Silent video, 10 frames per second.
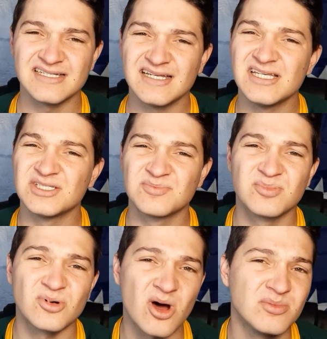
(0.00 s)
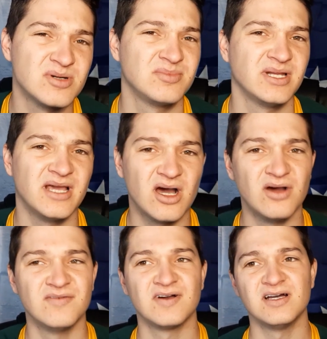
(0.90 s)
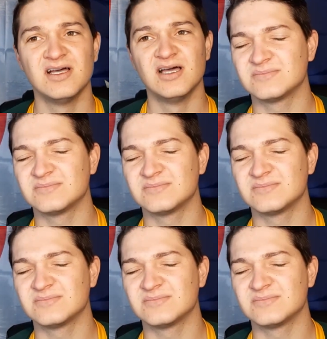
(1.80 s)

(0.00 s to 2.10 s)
is probably over.